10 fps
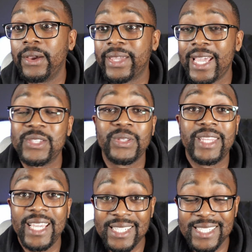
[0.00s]
Okay, so
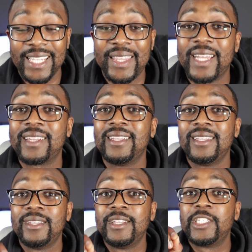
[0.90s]
they say that
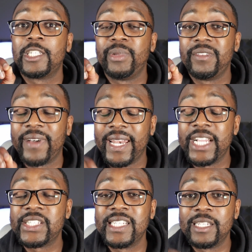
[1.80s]
to be
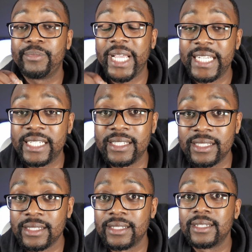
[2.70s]
financially
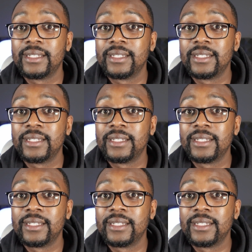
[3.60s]
independent,